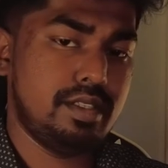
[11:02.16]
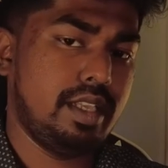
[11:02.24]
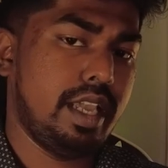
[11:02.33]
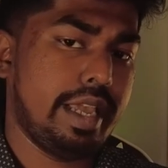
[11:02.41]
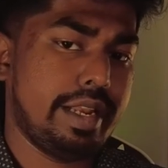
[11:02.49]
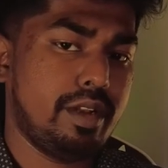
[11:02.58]
the
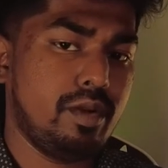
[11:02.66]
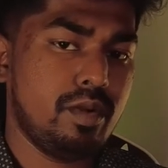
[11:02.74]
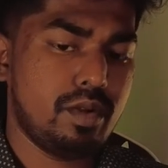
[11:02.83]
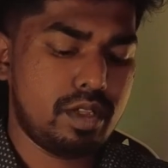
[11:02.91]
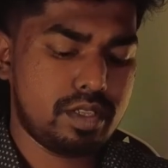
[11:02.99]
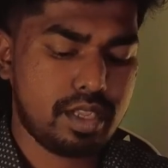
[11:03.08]
handle
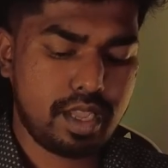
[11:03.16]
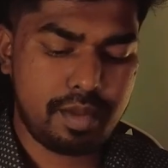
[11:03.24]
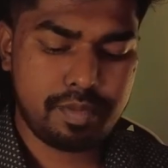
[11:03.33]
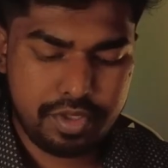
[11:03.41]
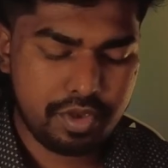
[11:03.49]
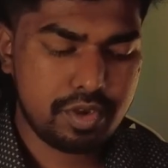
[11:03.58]
on
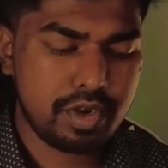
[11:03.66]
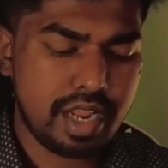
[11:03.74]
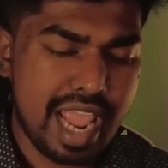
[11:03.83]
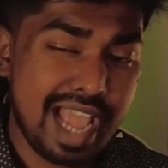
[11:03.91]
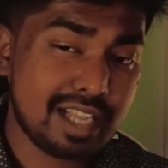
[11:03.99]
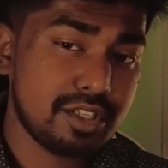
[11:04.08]
top. You could
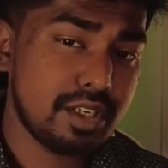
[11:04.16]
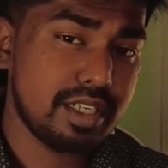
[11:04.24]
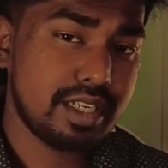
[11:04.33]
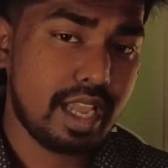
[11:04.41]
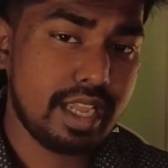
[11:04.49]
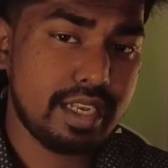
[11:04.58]
actually
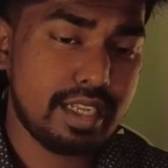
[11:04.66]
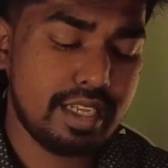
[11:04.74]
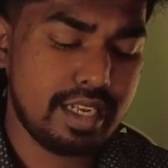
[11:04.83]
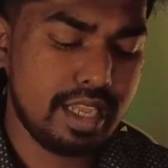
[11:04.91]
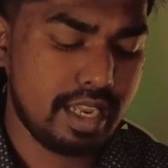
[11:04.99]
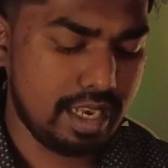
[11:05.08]
tighten
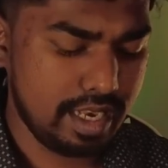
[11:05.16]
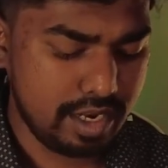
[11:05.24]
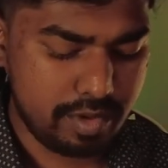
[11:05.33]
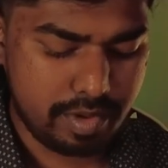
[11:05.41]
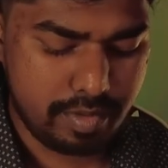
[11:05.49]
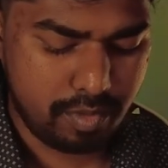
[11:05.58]
it a little
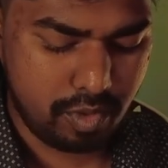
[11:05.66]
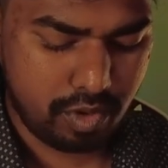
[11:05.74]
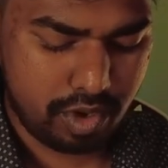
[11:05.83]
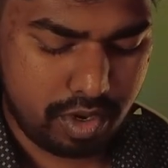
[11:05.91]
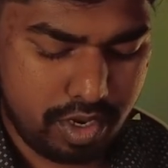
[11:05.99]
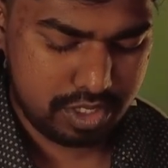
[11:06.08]
bit
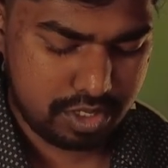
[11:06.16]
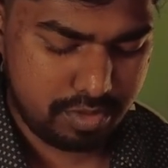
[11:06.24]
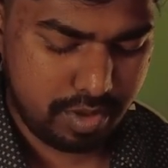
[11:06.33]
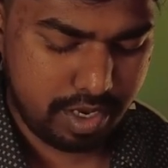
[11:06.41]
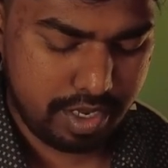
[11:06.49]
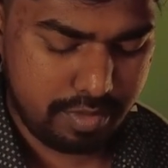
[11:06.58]
more just
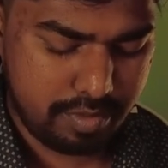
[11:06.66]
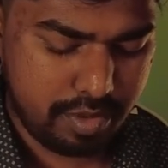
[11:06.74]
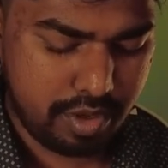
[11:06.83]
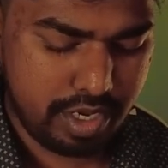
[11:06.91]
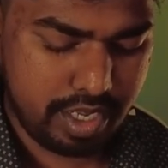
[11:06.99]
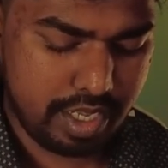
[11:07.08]
by
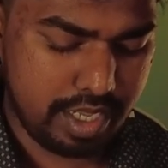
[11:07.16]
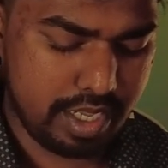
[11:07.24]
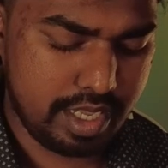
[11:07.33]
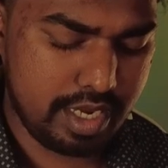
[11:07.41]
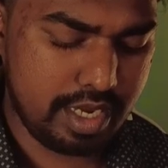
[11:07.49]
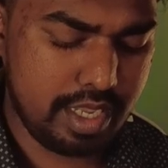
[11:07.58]
putting
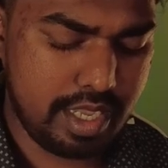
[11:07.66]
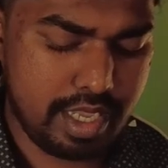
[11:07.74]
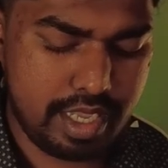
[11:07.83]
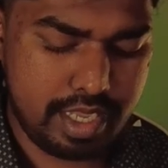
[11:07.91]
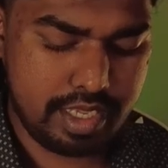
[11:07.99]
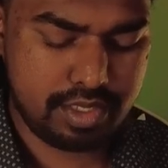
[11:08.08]
in
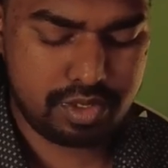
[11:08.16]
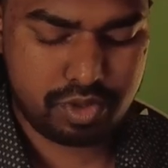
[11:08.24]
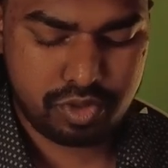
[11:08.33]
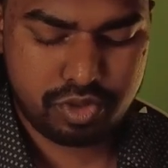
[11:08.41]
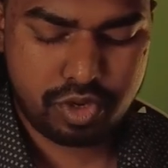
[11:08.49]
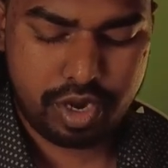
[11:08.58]
a
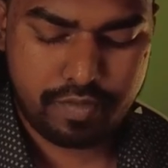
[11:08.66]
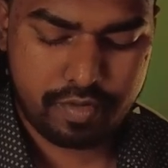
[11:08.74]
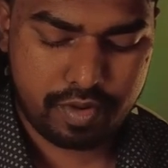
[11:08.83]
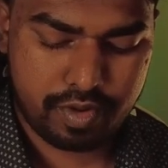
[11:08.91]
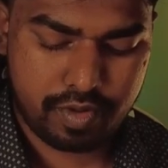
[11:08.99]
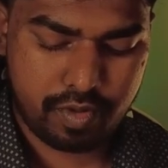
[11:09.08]

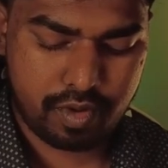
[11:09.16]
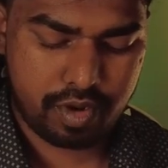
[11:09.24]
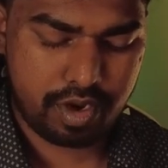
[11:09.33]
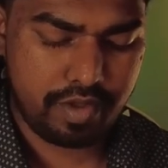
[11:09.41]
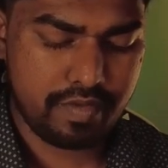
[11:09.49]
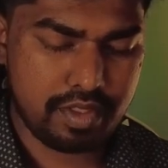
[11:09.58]
screwdriver or
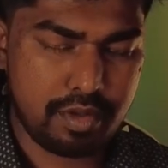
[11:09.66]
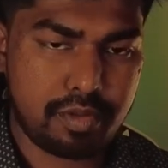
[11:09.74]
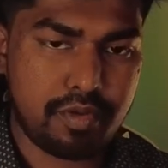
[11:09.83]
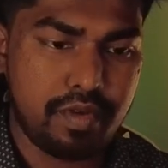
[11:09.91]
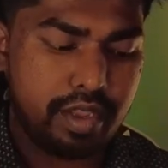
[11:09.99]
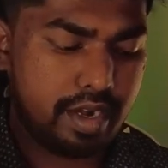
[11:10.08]
even the
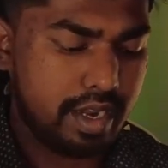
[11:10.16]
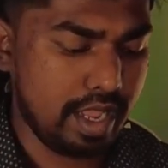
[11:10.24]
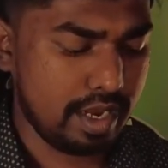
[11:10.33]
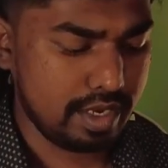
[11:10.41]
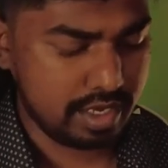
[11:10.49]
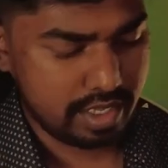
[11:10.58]
provided
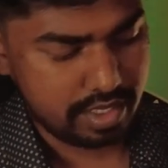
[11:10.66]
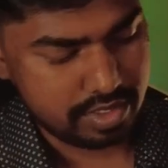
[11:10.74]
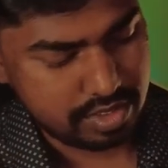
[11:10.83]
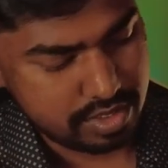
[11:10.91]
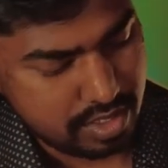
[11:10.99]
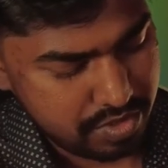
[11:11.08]
Allen
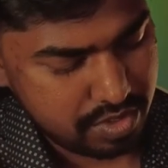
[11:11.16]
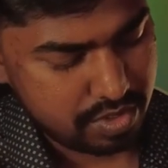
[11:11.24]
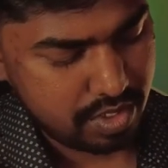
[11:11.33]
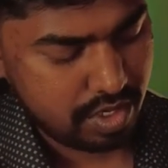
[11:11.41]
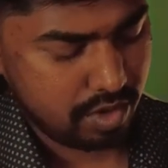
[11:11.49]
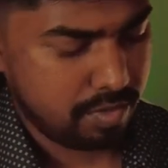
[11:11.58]
keys. Just,
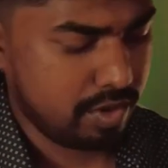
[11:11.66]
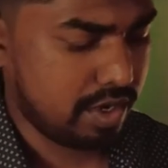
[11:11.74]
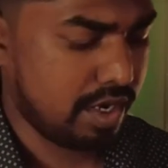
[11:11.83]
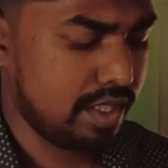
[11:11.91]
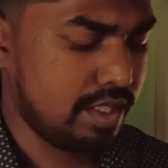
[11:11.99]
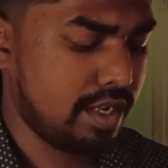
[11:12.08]
you know, put
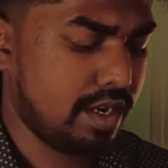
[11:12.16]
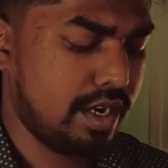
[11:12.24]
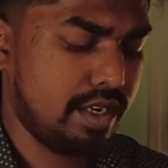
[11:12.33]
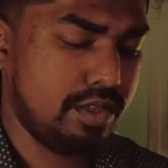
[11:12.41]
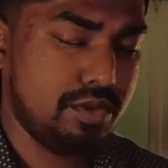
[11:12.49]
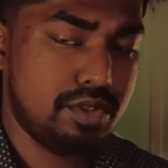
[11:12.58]
it in there
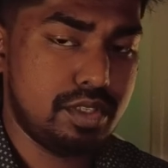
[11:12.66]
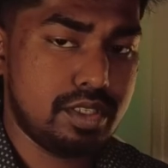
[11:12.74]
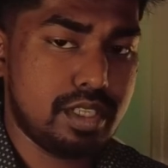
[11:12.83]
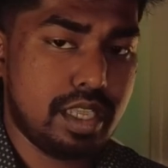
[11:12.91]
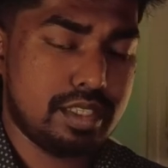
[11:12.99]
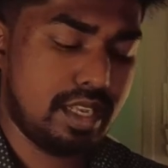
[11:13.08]
and use this
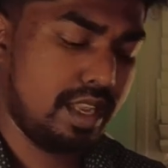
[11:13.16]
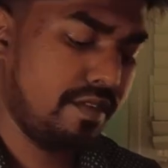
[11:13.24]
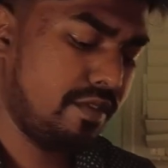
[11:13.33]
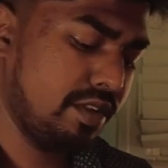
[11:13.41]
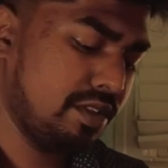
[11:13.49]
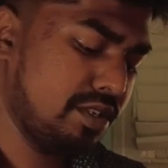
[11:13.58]
as a
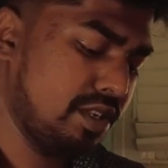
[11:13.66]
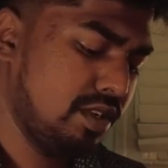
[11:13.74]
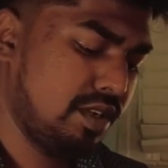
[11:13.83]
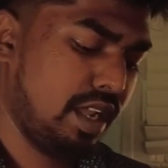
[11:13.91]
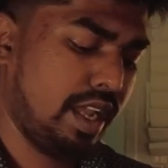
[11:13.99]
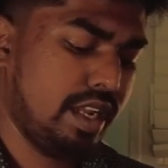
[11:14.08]
leverage to
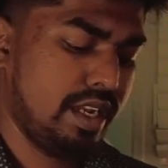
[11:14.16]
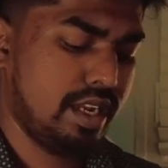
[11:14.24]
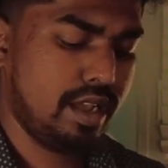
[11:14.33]
tighten it